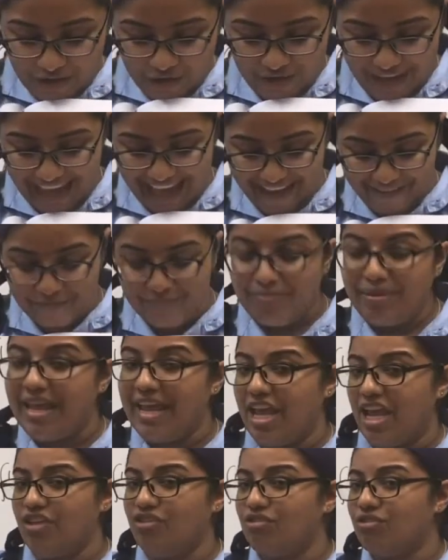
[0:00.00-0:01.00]
We have
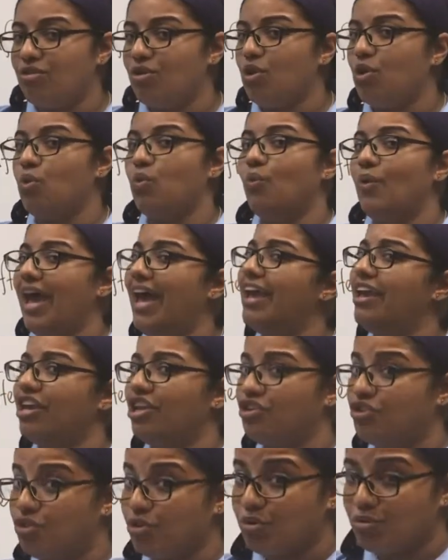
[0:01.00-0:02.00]
place, where
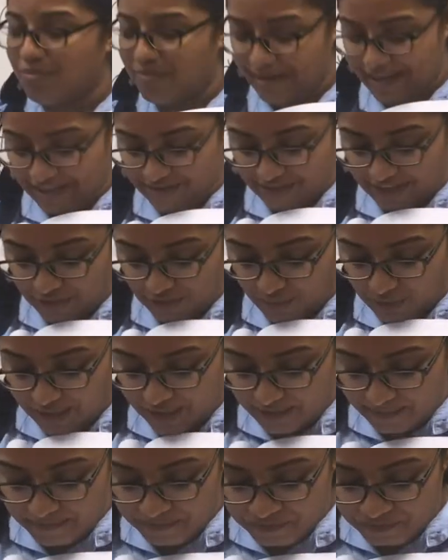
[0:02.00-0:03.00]
it took place as well.